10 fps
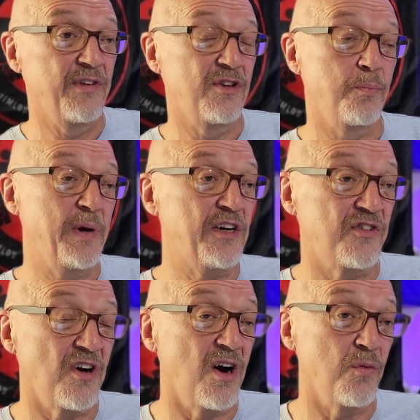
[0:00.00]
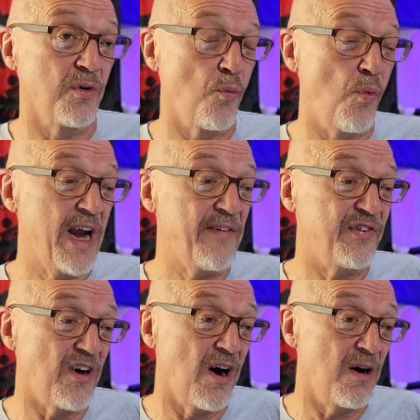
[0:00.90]
If it's a beach start or a wave
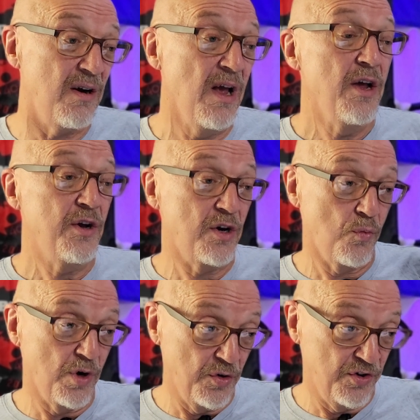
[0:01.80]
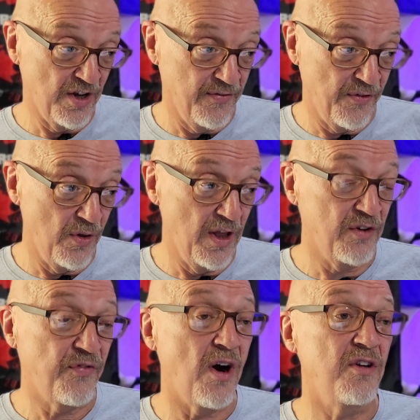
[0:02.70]
start, you're going to work yourself
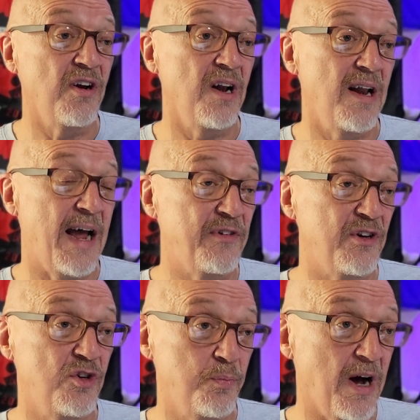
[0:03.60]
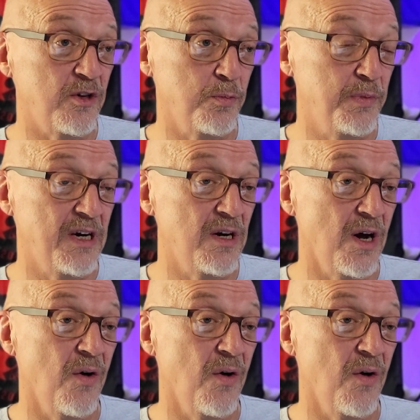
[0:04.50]
as far to the left as you possibly can